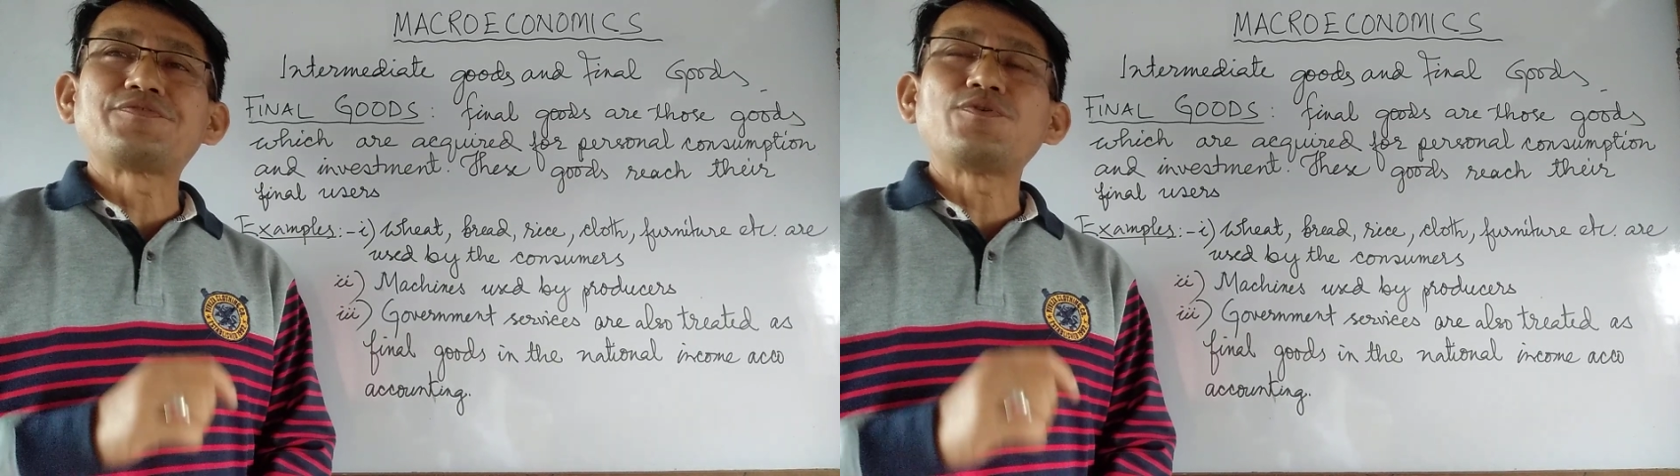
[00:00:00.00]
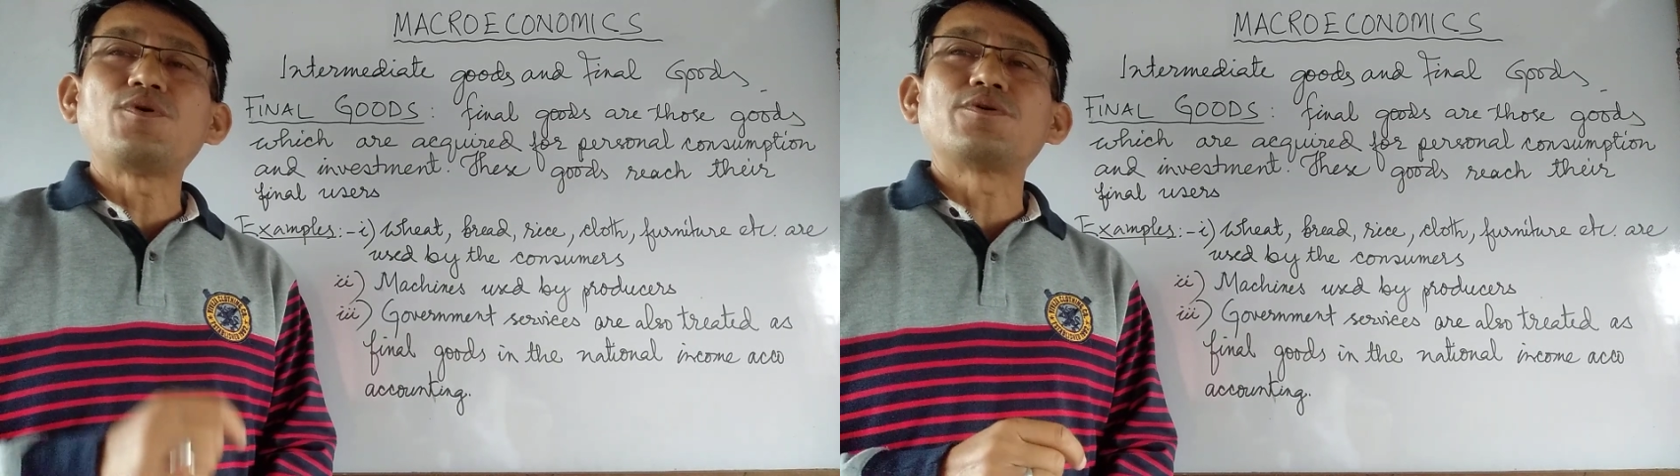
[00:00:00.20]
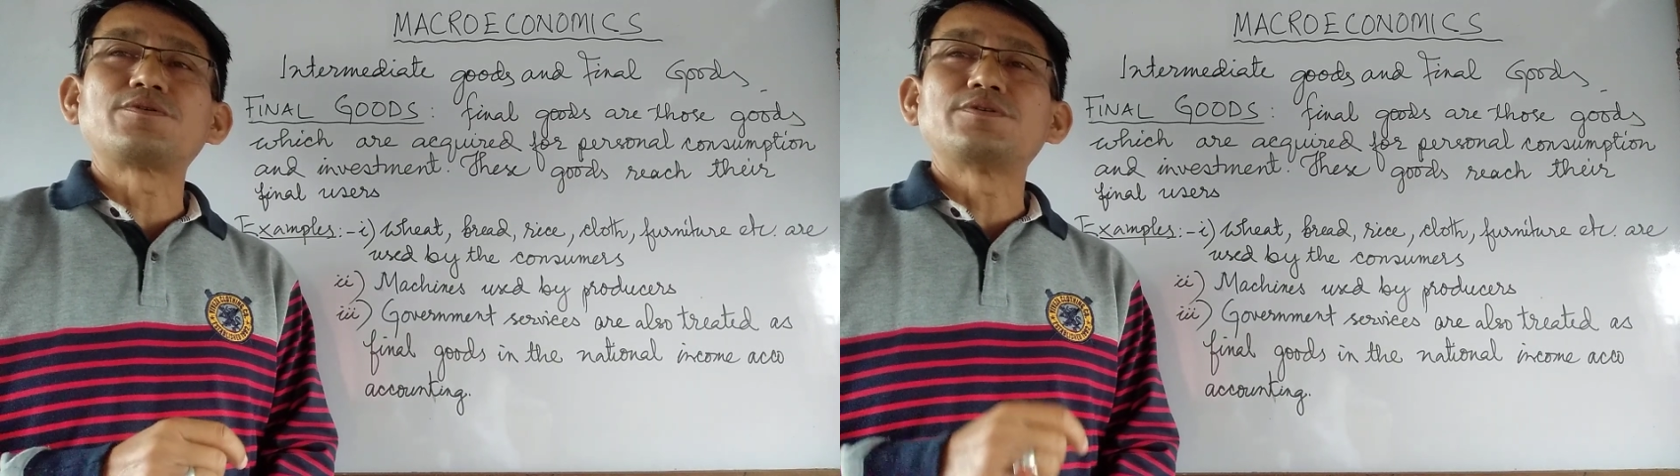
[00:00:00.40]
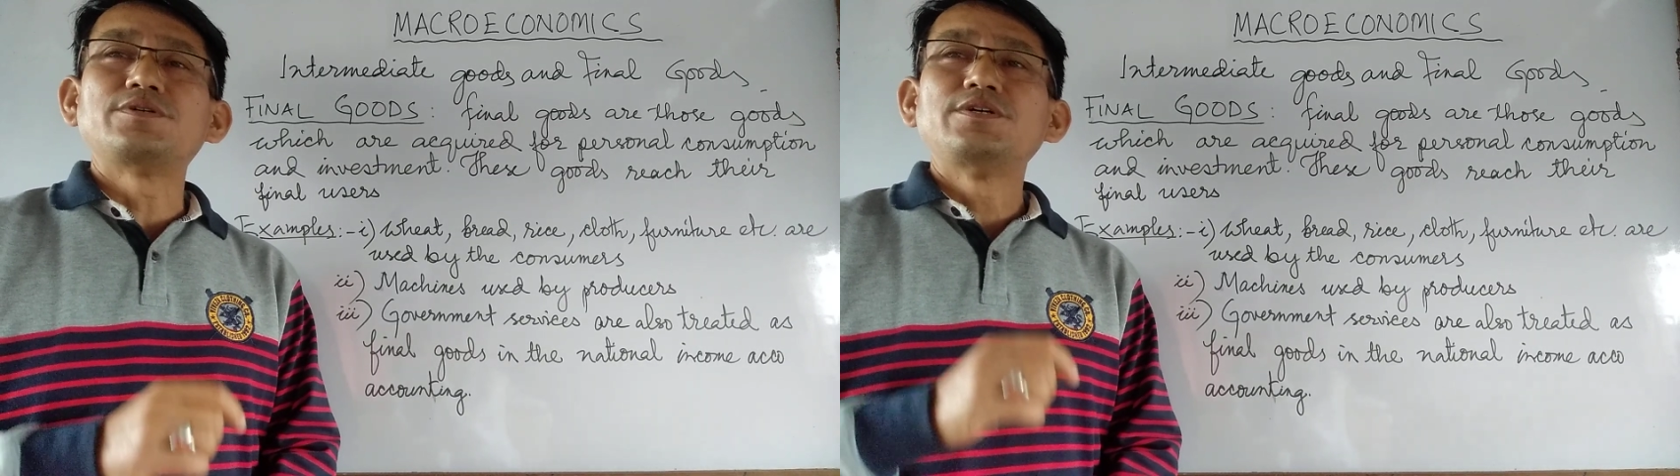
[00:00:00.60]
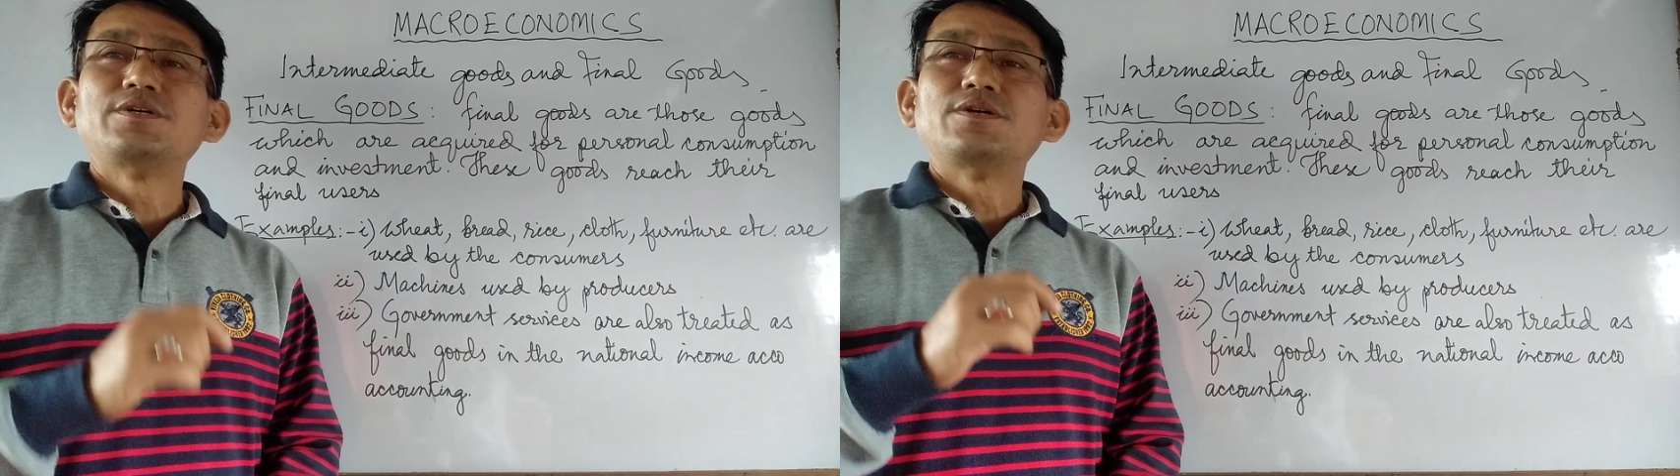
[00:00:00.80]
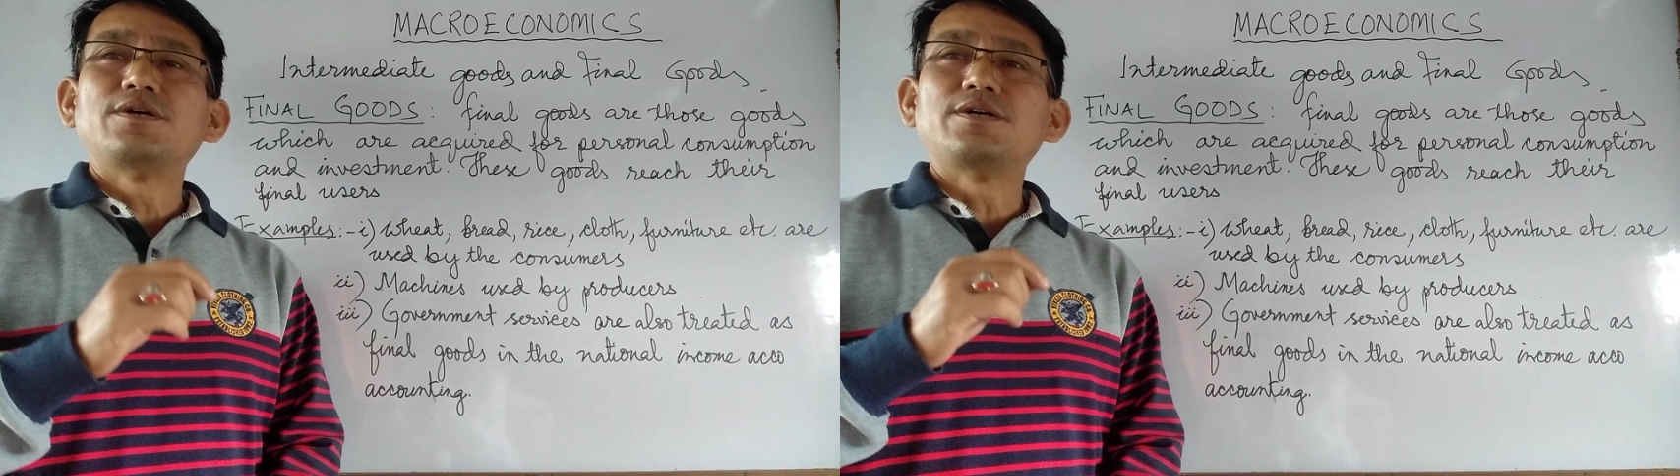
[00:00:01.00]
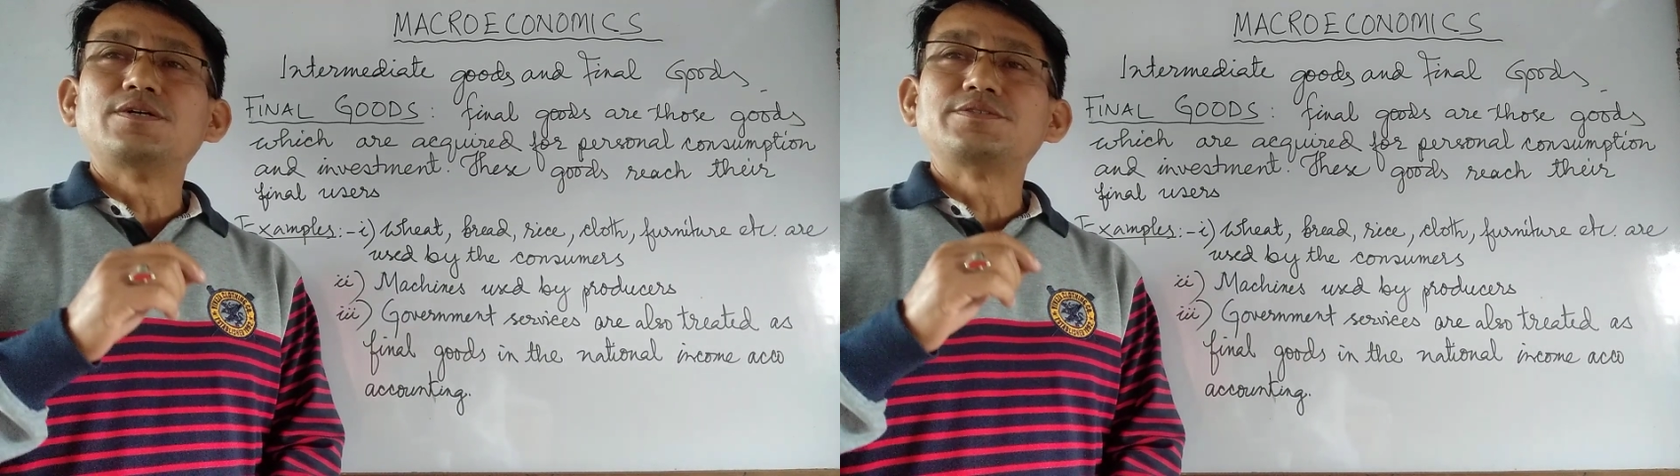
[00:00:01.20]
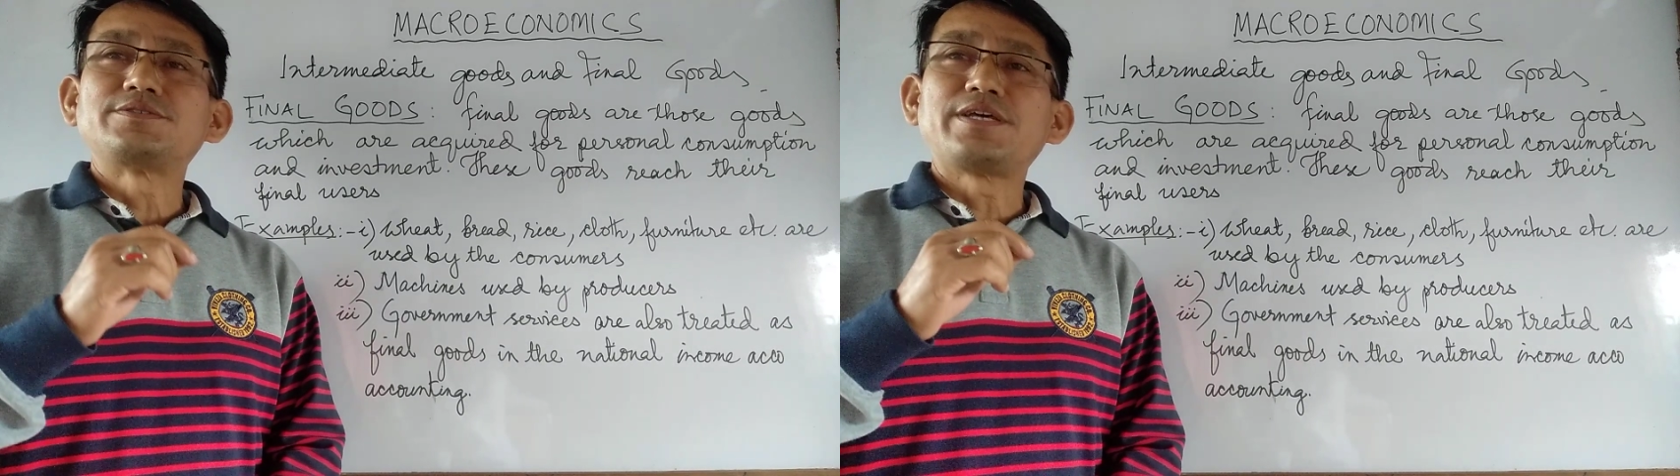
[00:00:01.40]
for
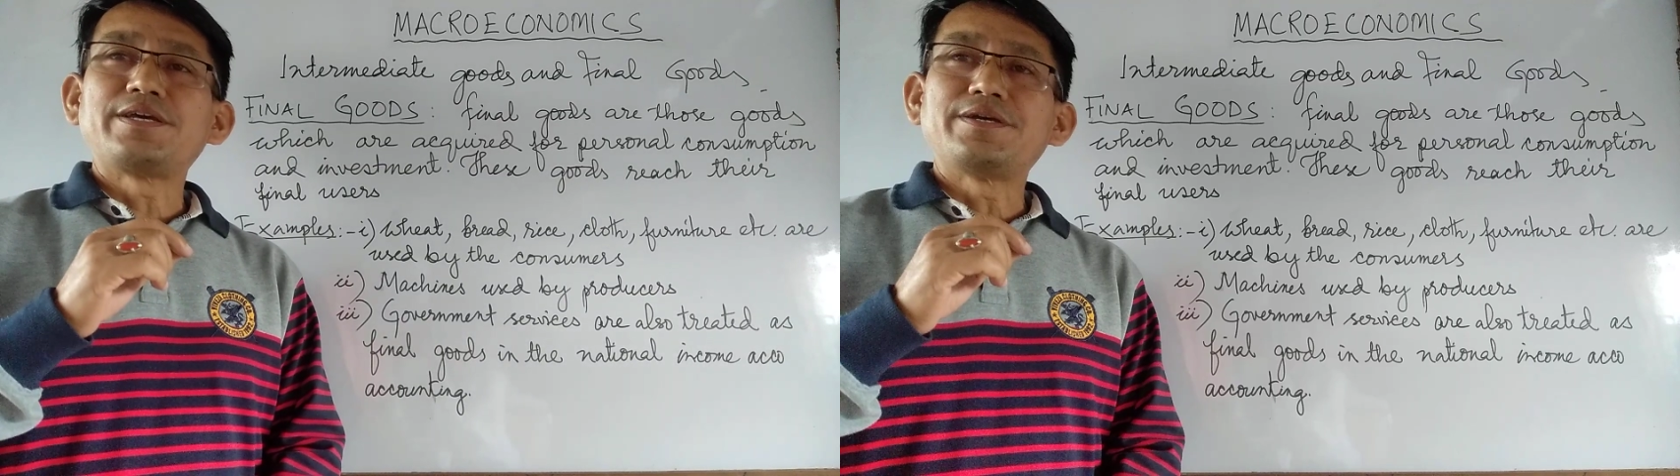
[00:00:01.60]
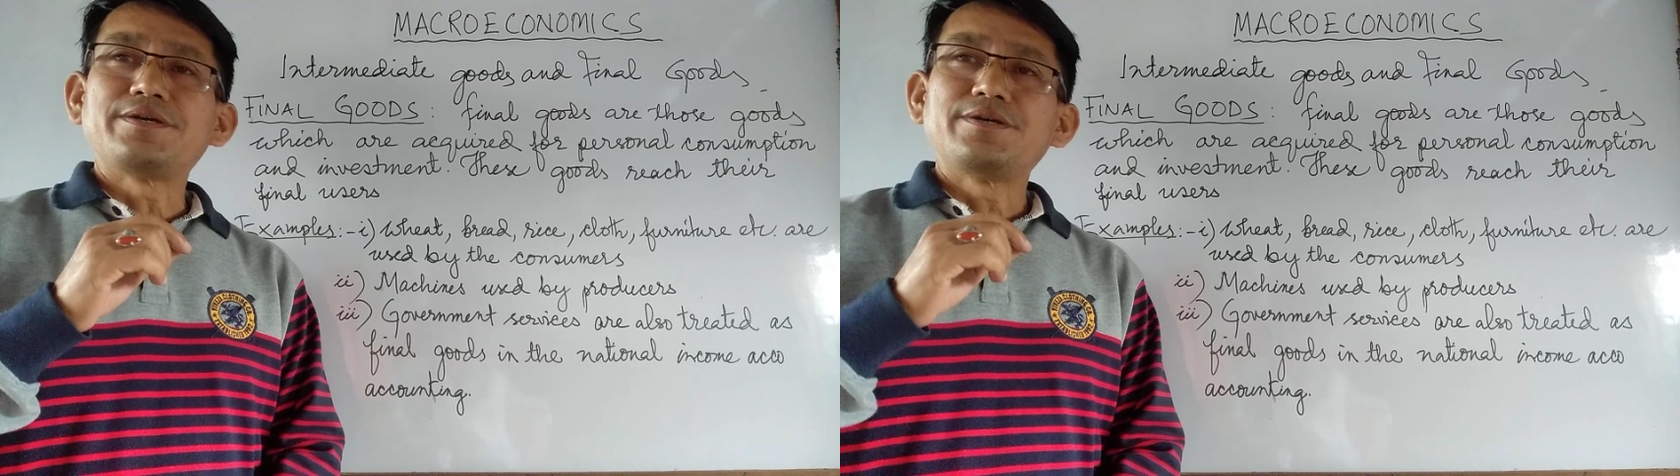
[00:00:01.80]
say